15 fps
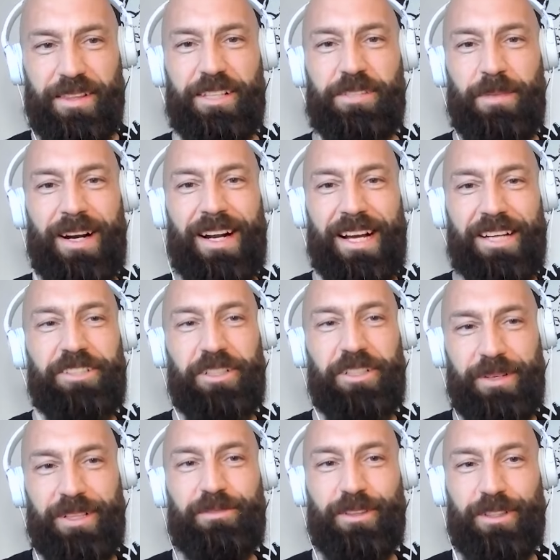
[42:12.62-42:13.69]
This might actually
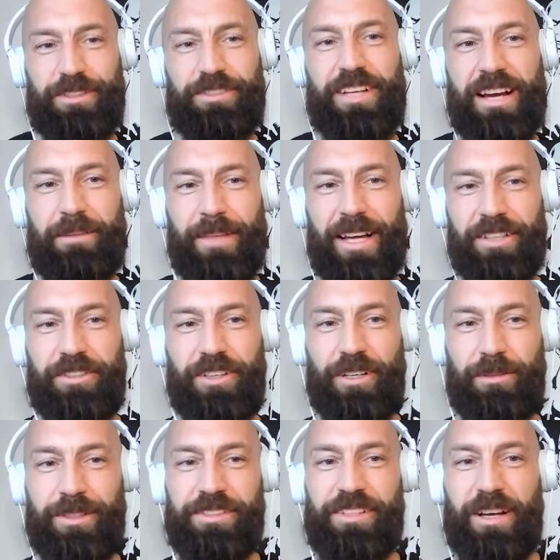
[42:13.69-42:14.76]
be the first time that
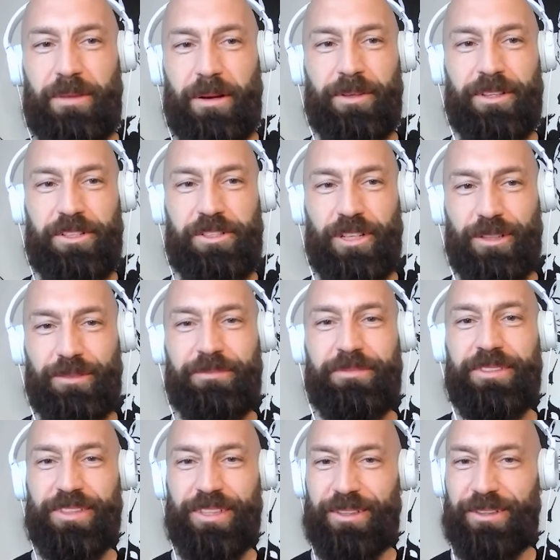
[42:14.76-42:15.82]
term has come up on the show.
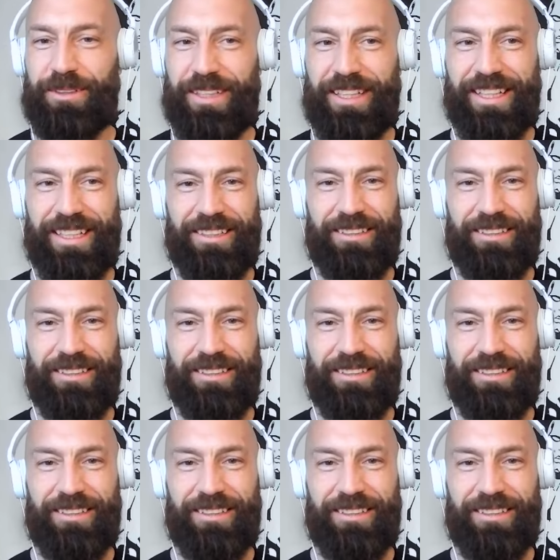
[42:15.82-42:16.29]
So... Uh...